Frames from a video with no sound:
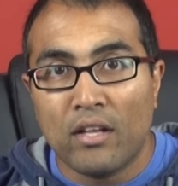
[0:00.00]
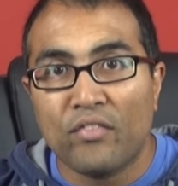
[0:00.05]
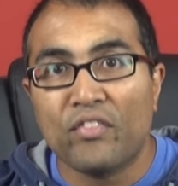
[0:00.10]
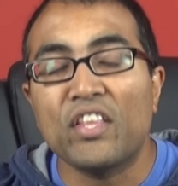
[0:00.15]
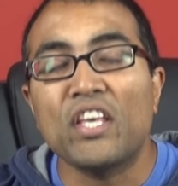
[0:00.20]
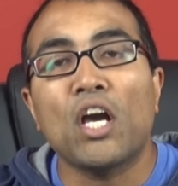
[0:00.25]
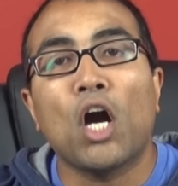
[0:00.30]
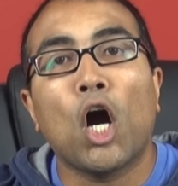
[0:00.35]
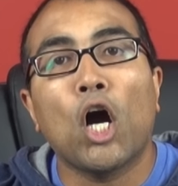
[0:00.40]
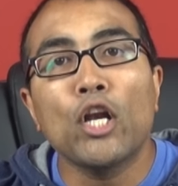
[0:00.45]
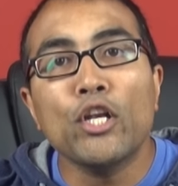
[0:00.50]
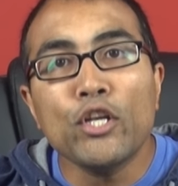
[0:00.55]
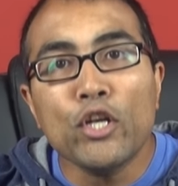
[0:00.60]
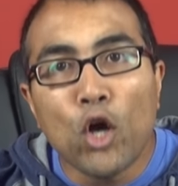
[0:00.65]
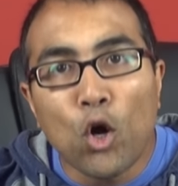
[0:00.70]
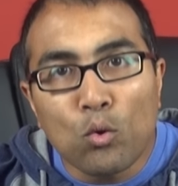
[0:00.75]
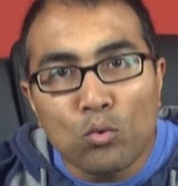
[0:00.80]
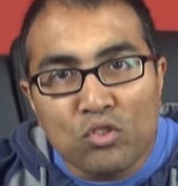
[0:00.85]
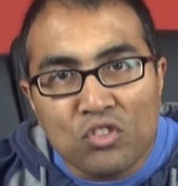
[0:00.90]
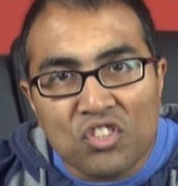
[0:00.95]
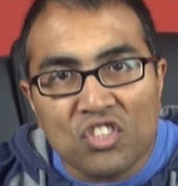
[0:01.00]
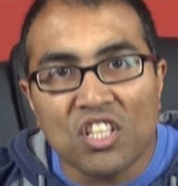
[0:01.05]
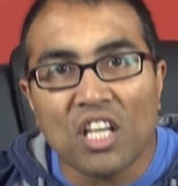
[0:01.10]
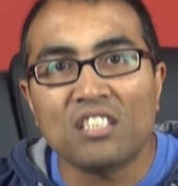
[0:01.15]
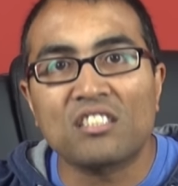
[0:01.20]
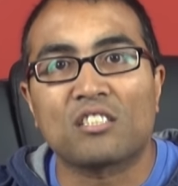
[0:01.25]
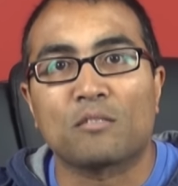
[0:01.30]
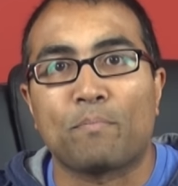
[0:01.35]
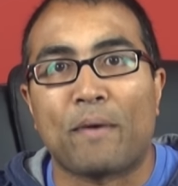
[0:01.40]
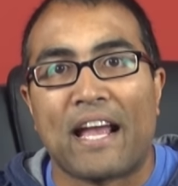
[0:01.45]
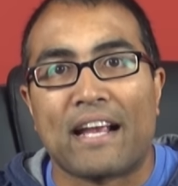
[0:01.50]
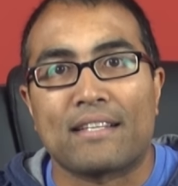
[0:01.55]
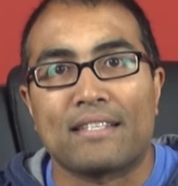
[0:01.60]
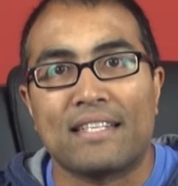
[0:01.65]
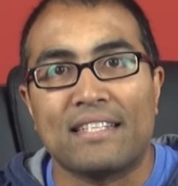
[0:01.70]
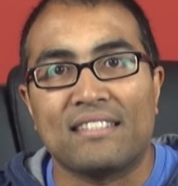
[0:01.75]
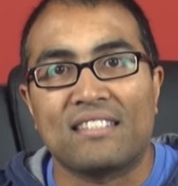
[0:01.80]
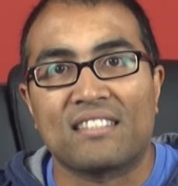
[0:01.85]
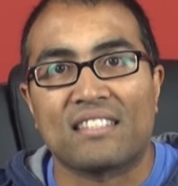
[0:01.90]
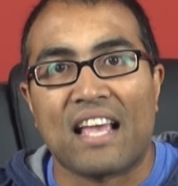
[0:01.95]
The unknown suspect,
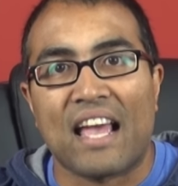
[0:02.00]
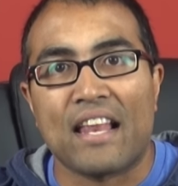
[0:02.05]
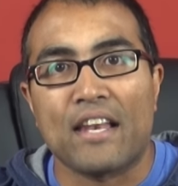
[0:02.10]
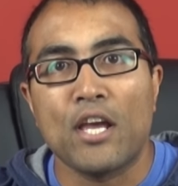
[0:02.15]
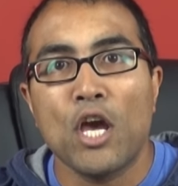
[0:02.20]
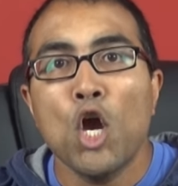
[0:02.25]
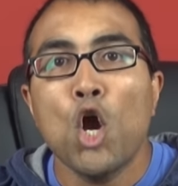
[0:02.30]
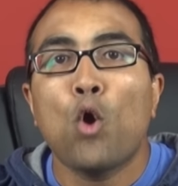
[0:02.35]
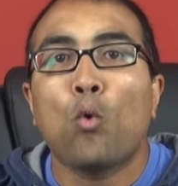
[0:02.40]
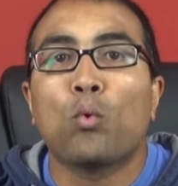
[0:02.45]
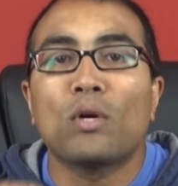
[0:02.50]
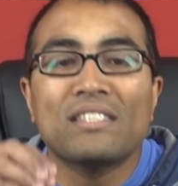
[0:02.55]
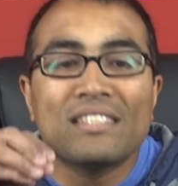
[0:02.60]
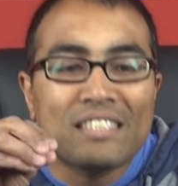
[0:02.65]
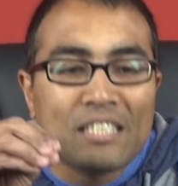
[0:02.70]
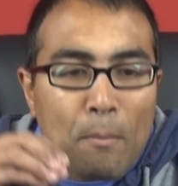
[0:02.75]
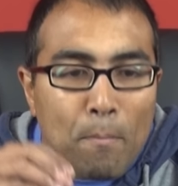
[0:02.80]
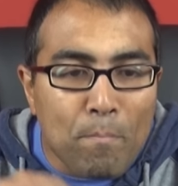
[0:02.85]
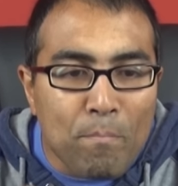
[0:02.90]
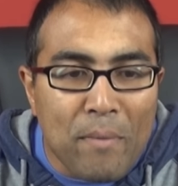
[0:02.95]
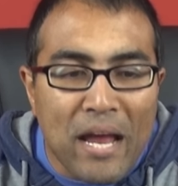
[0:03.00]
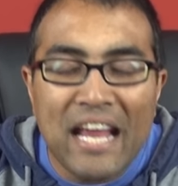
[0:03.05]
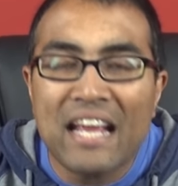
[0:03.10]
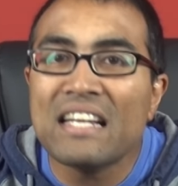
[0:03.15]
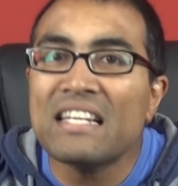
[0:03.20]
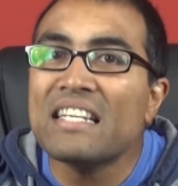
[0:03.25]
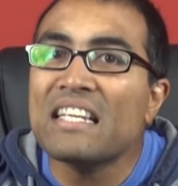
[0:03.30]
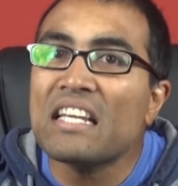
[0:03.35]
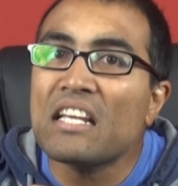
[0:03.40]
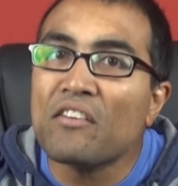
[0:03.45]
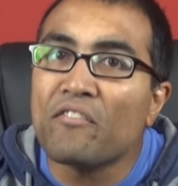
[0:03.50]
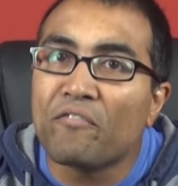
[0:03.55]
he said, was demanding